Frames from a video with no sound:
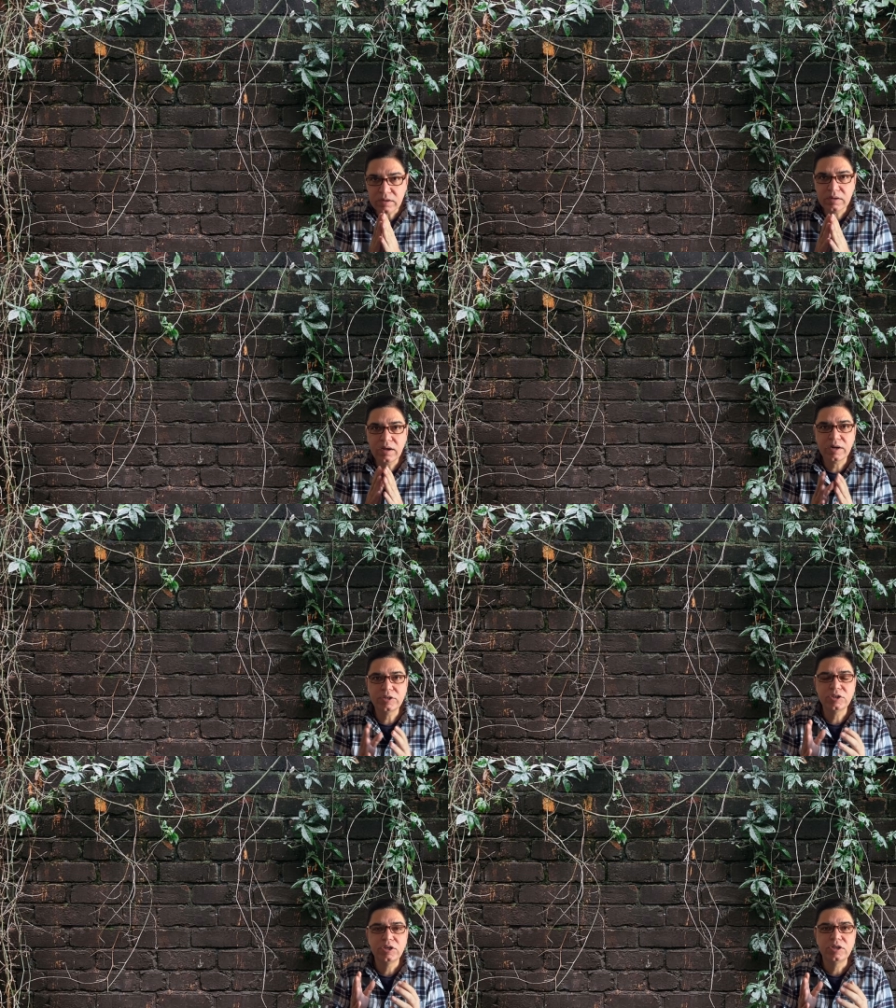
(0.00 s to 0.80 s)

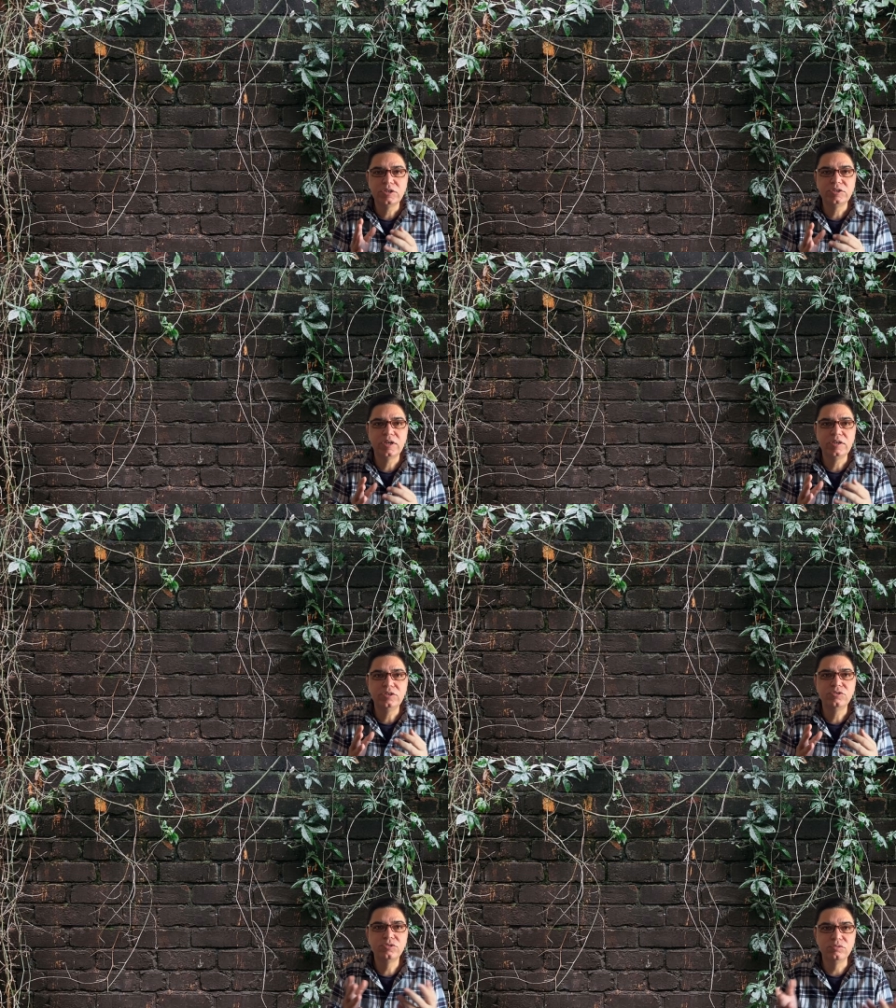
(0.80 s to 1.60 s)
currant jelly
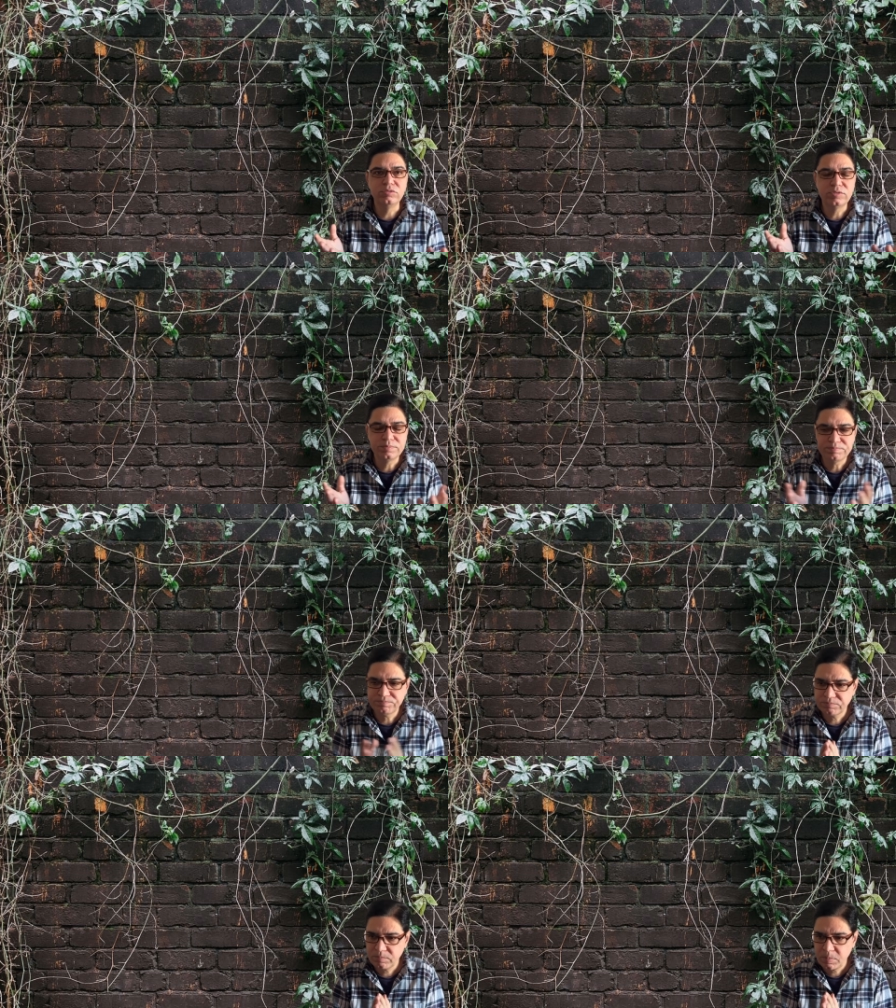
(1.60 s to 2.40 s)
stools.
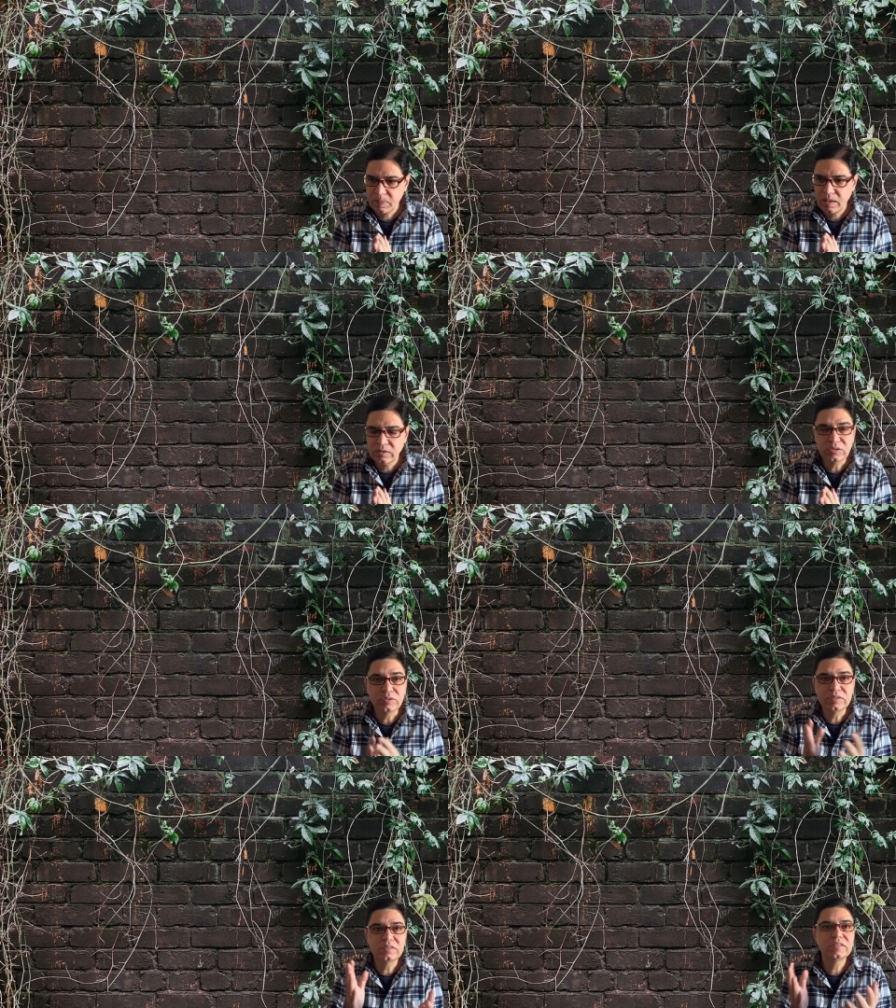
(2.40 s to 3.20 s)
So
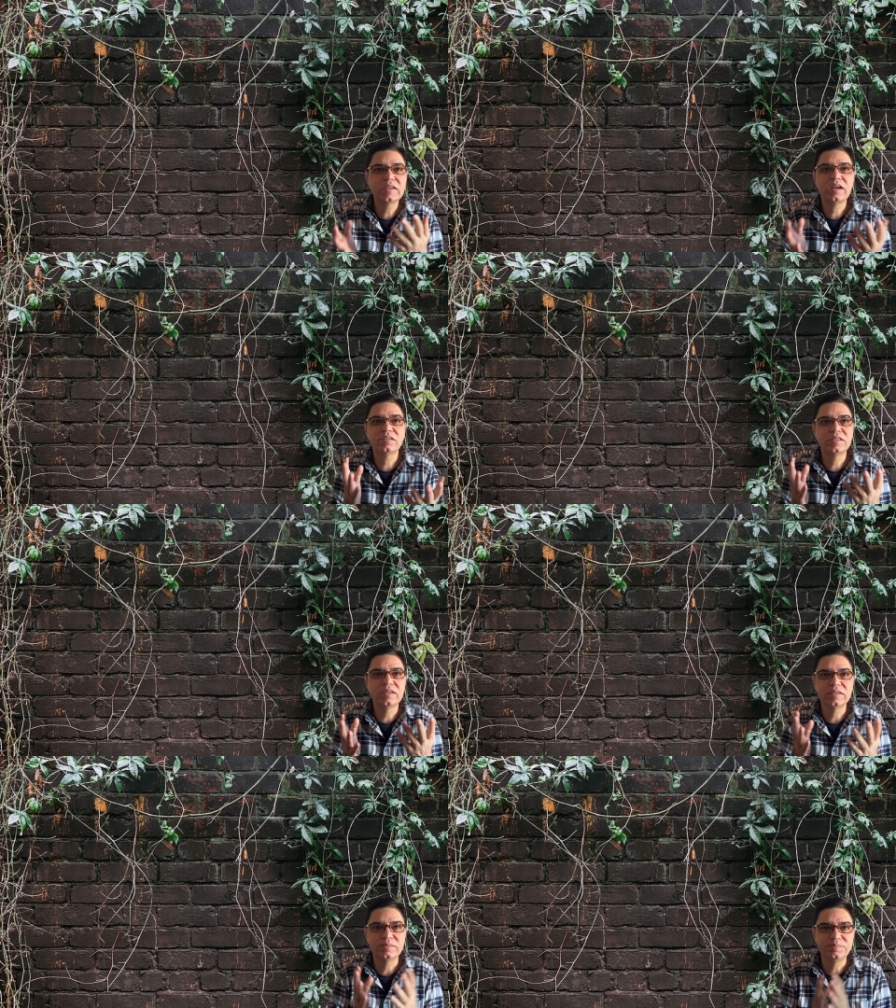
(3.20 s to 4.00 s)
this is the
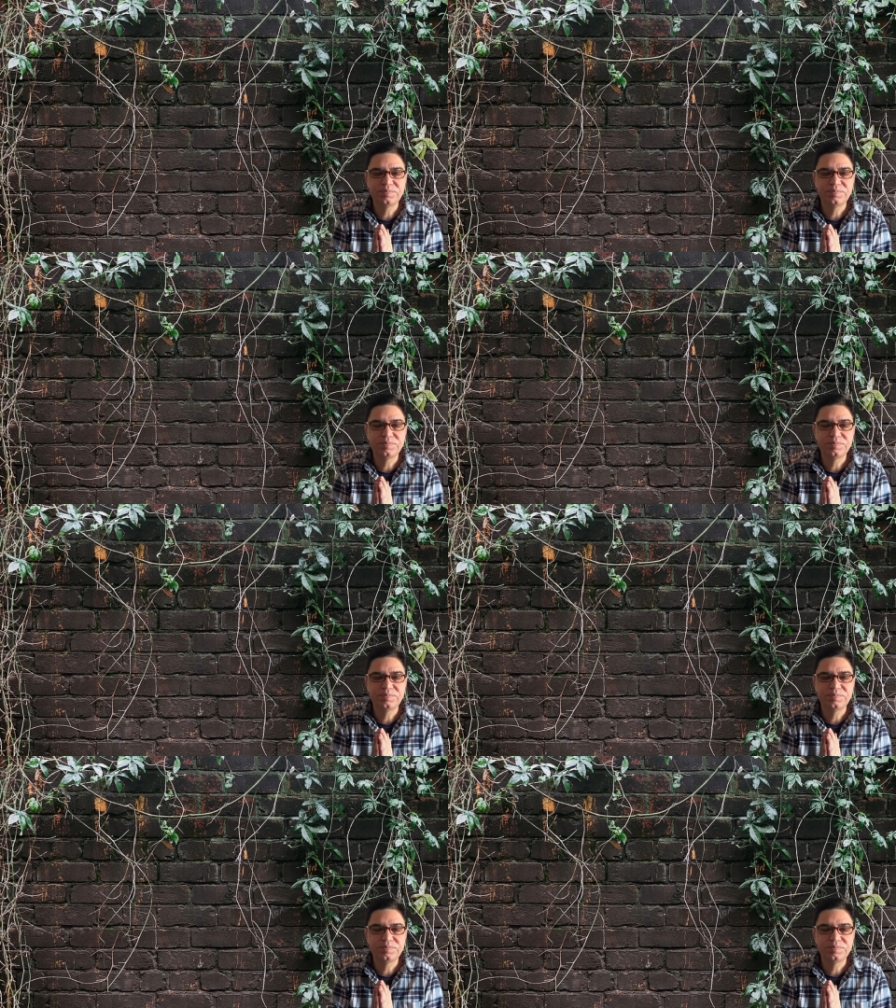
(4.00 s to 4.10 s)
classical